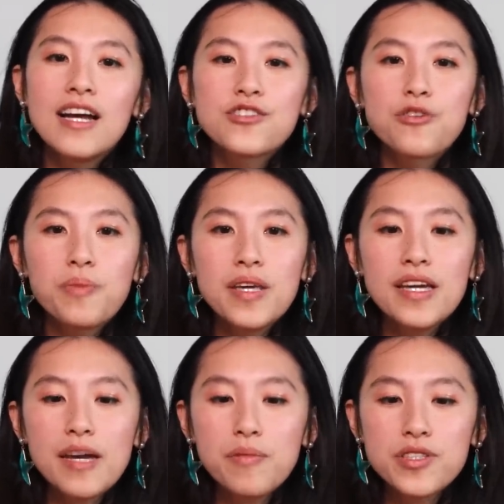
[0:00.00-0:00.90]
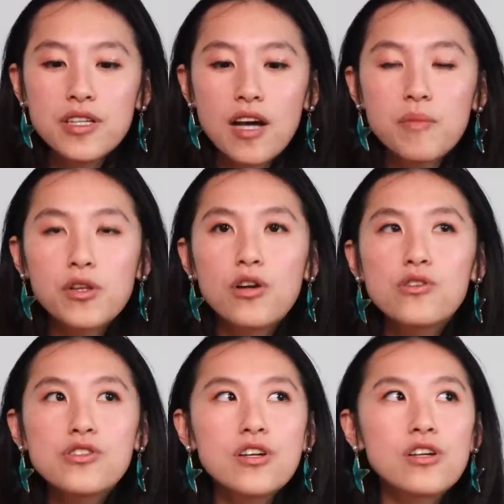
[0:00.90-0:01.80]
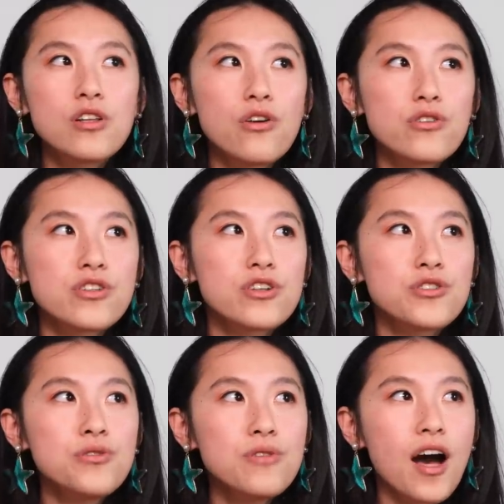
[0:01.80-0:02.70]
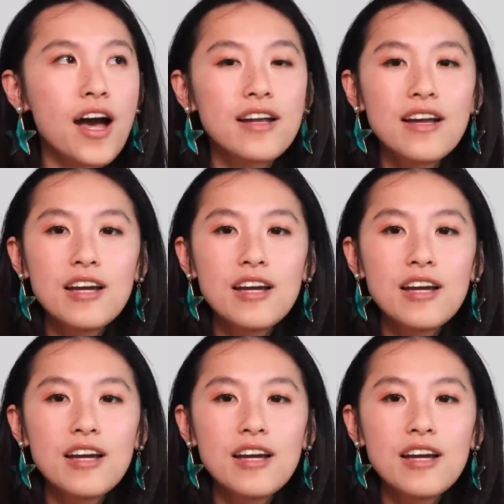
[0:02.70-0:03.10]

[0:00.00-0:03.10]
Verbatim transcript: So being able to come closer and closer to God,